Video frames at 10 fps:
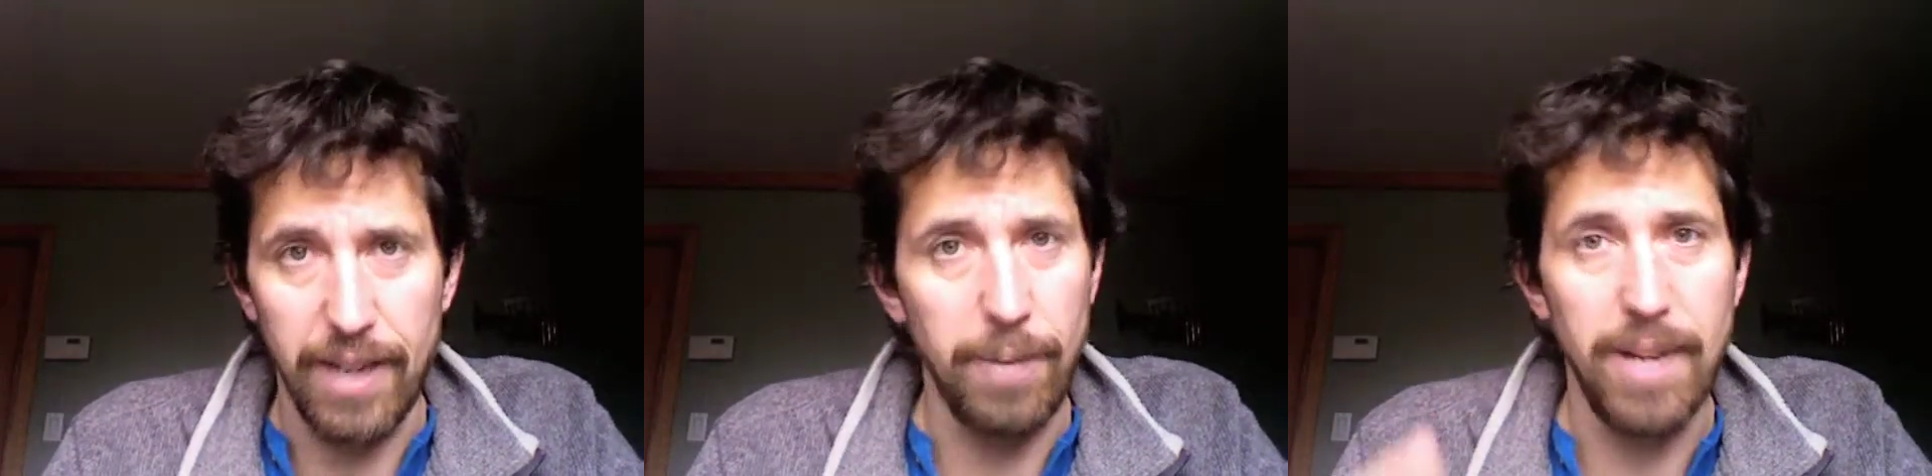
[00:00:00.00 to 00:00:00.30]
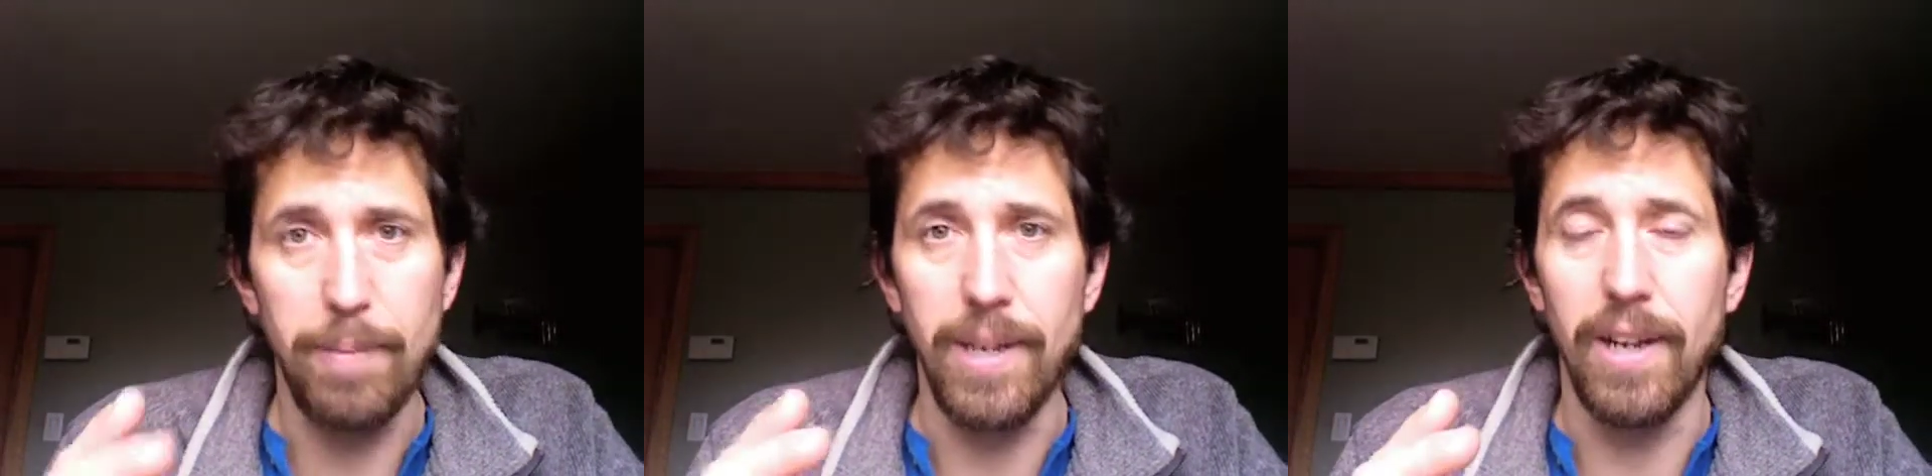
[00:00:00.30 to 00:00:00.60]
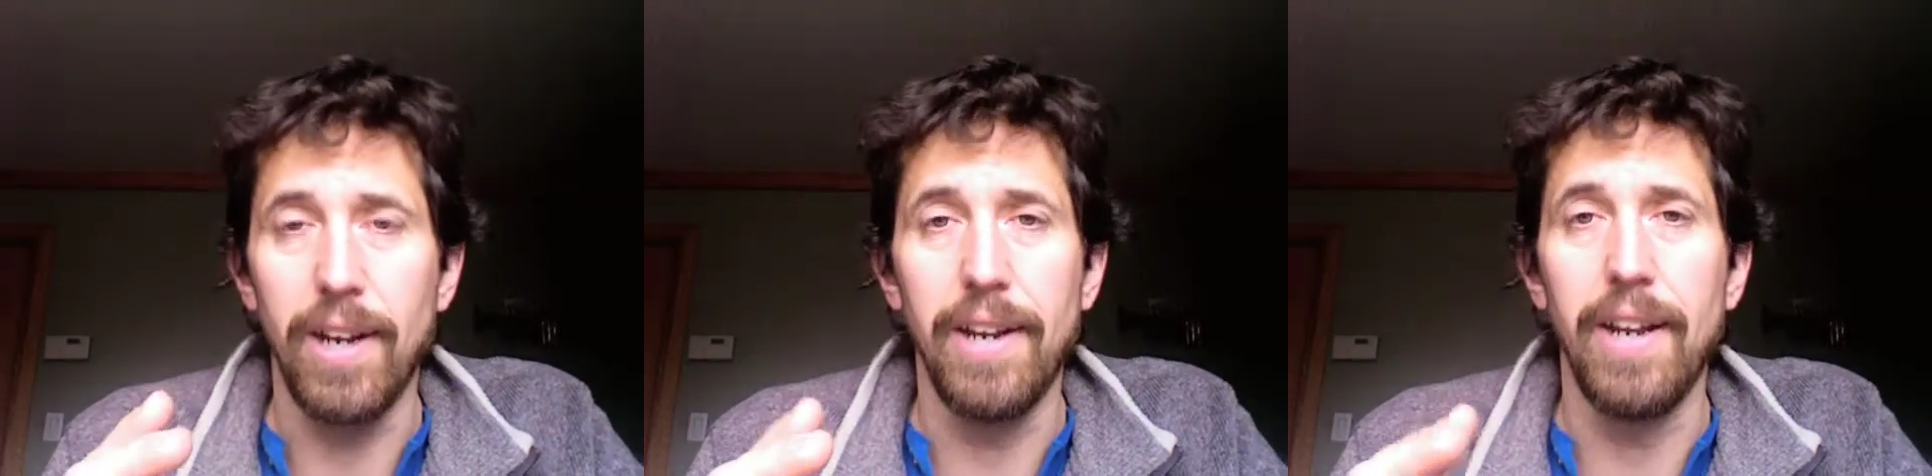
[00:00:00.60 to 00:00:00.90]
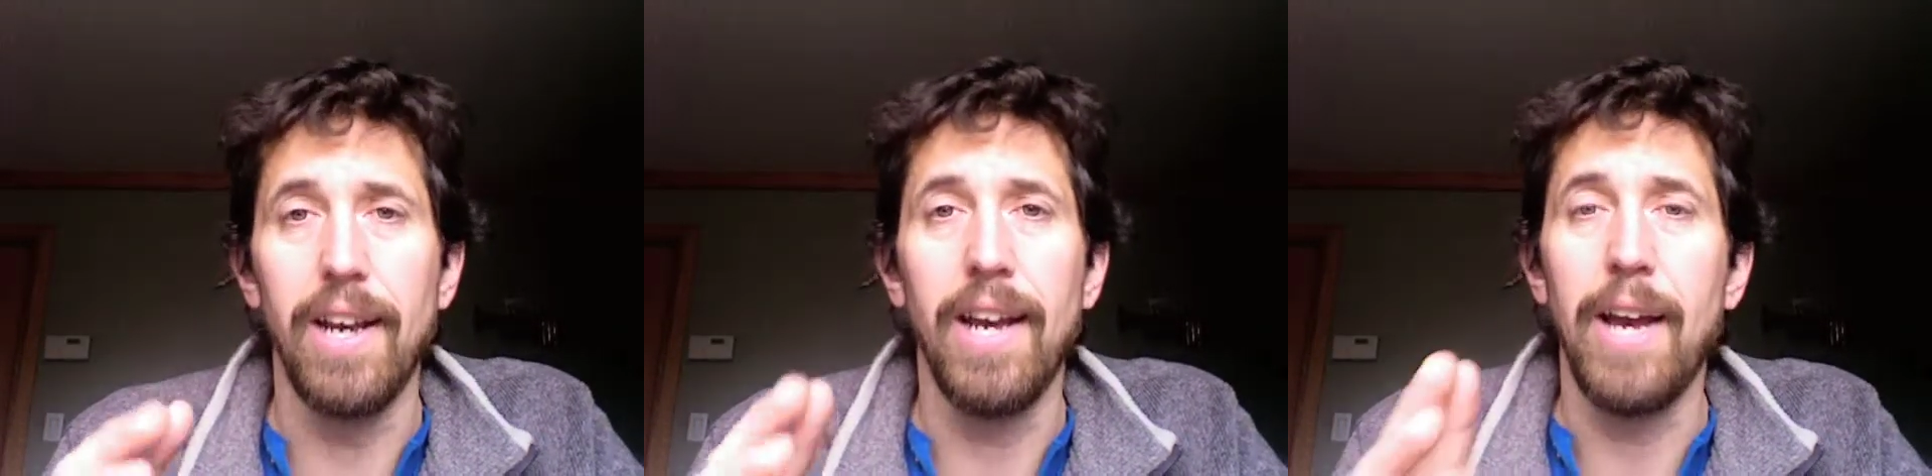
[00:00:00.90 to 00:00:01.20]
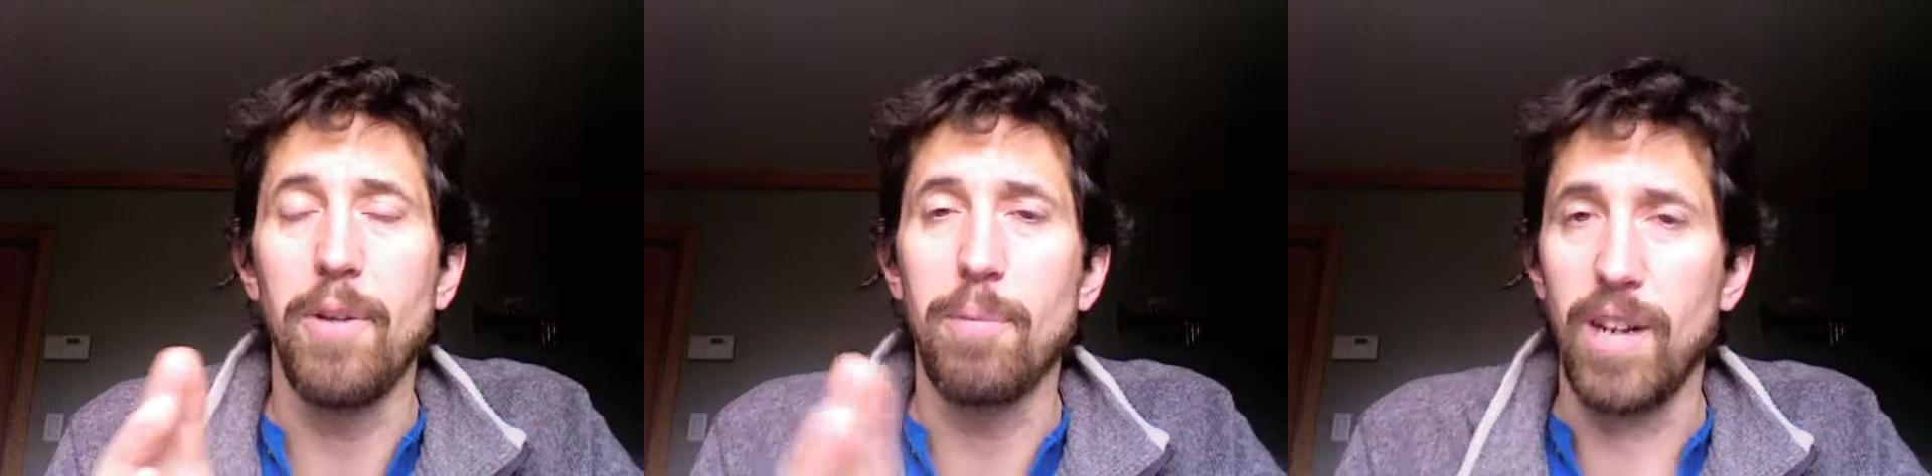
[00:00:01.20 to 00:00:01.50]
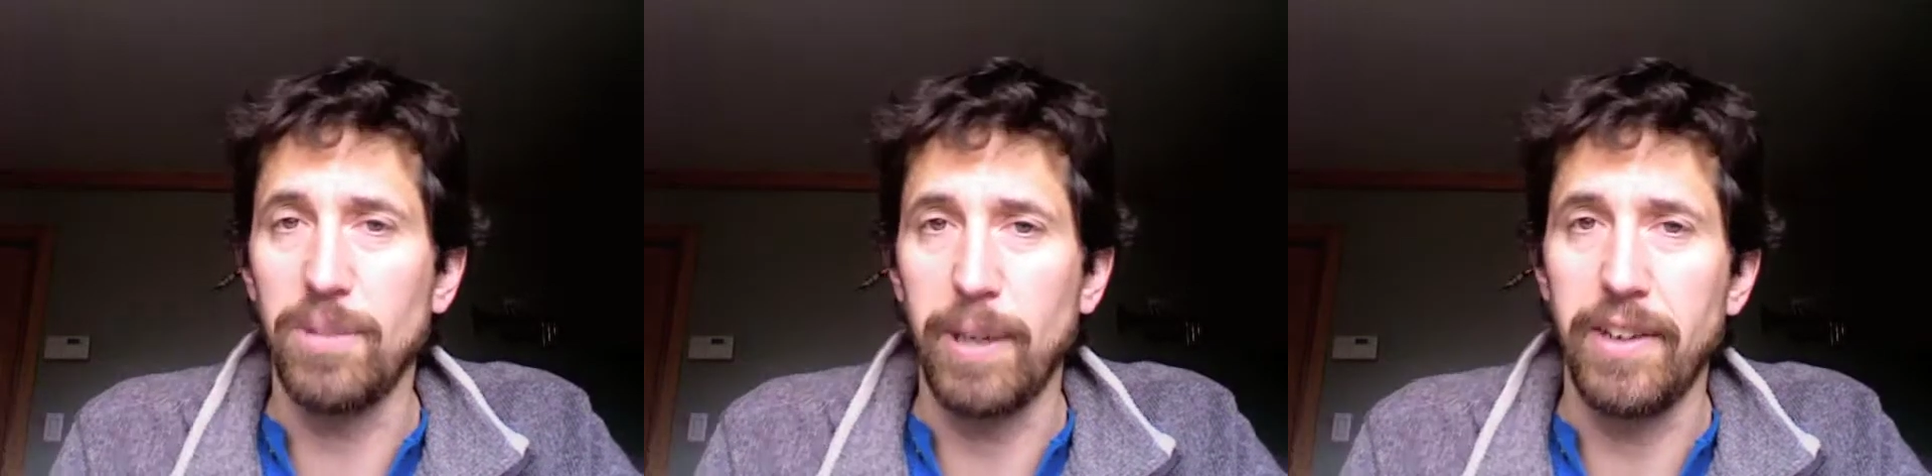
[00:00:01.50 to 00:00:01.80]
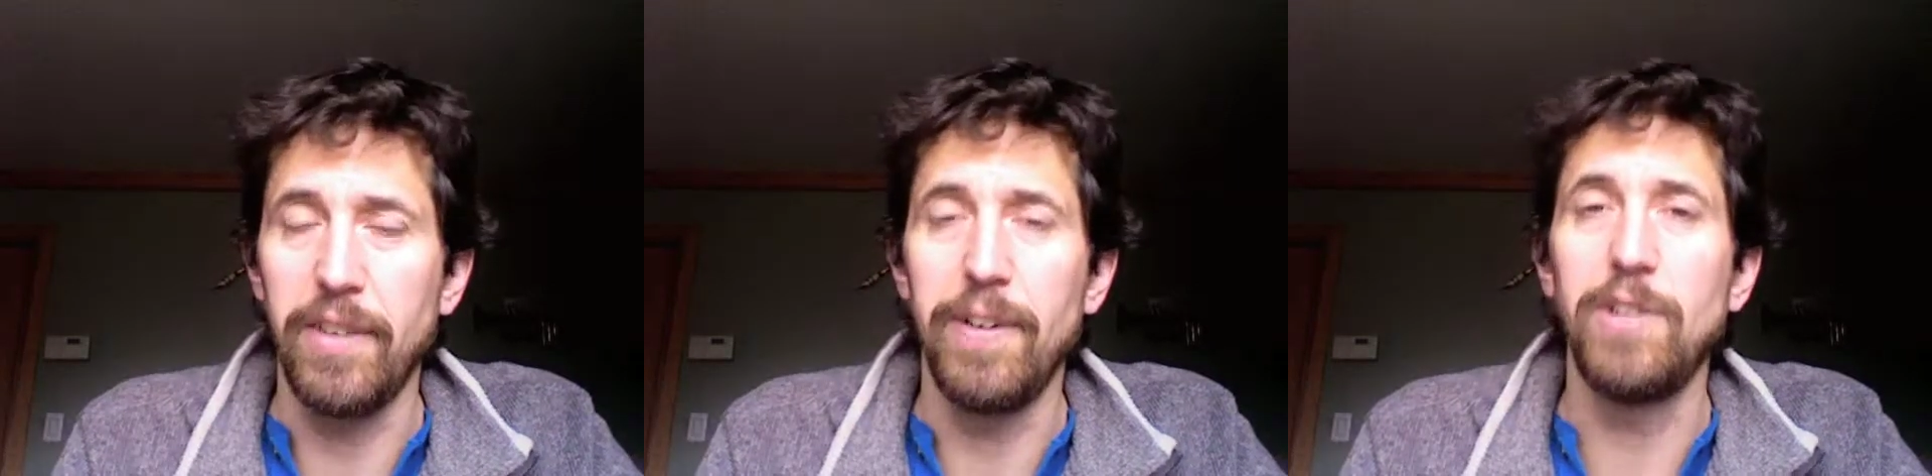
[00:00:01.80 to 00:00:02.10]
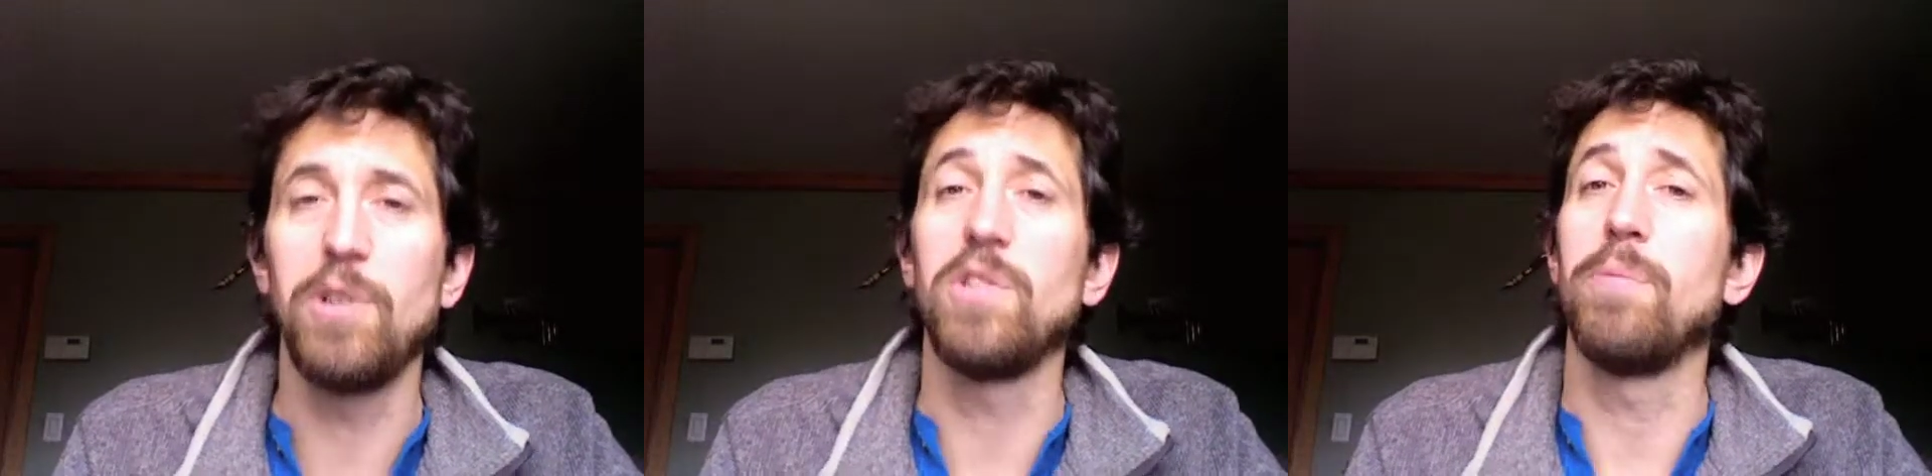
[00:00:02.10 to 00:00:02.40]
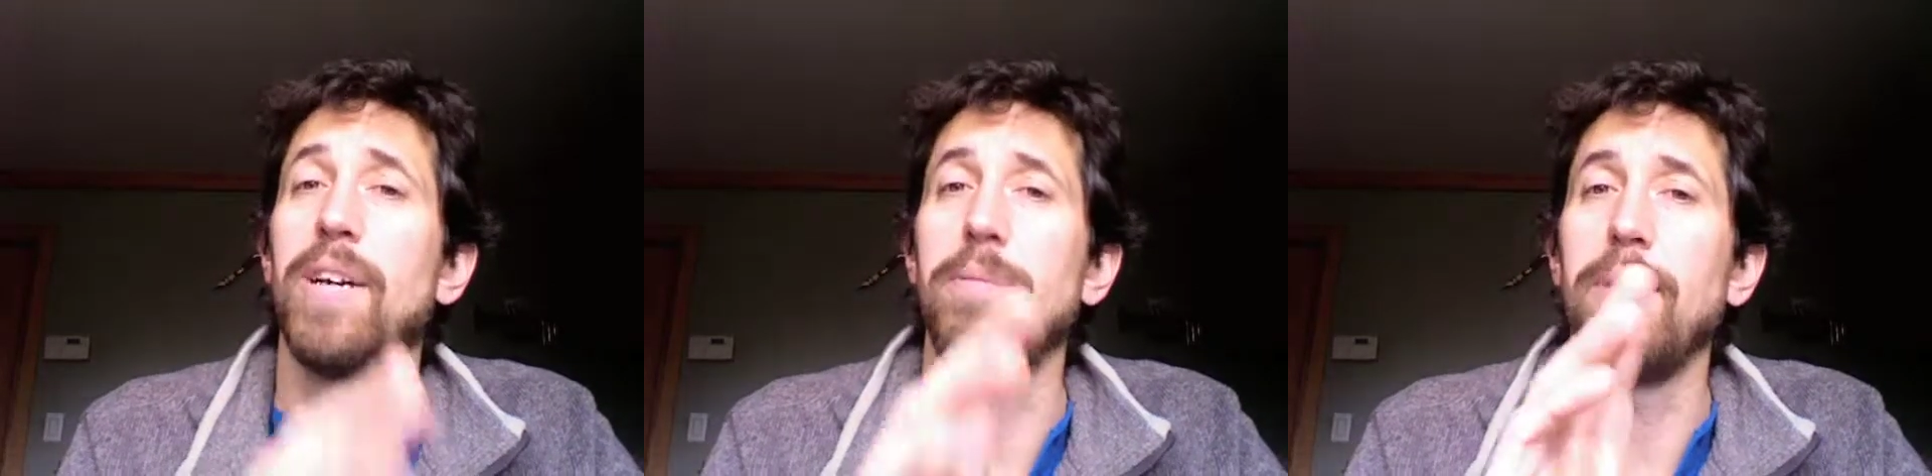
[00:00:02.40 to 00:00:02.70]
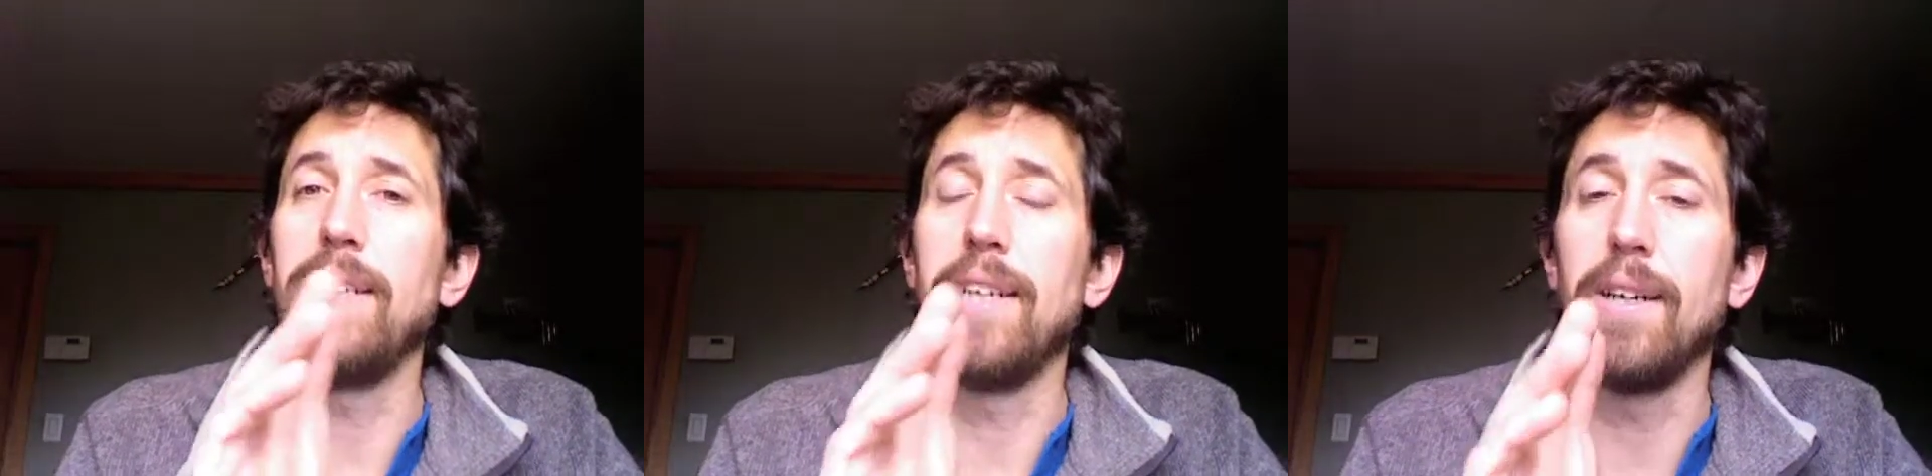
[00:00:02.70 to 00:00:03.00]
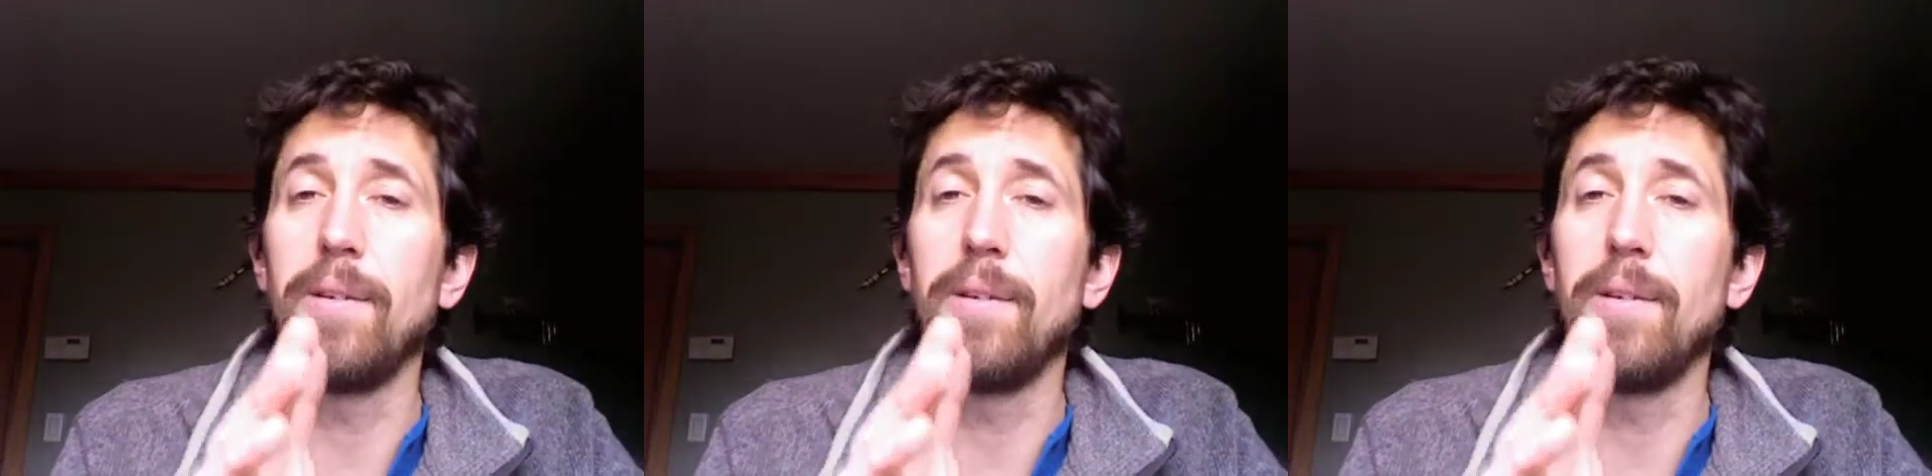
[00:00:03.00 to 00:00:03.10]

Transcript: It might be on how to prospect individuals. It might be